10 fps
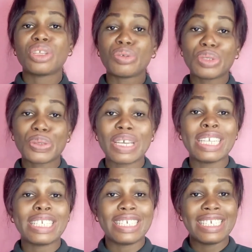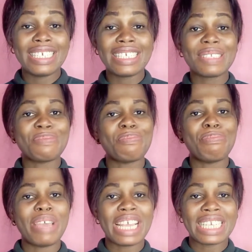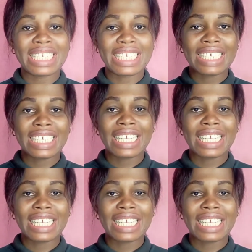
The root word is mend.